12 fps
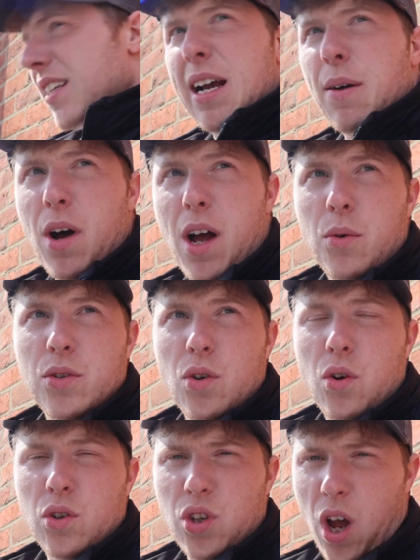how I was
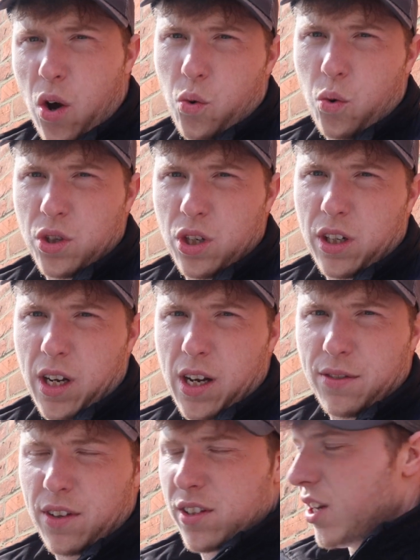told to look
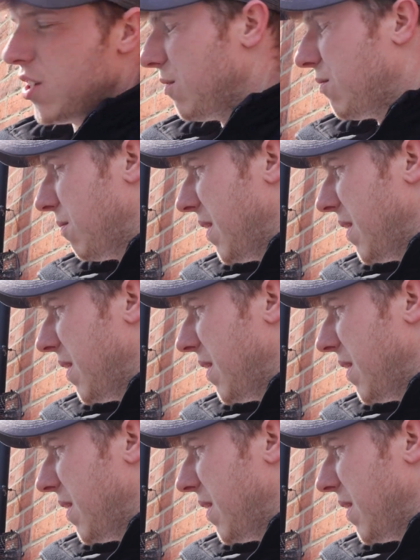after this engine from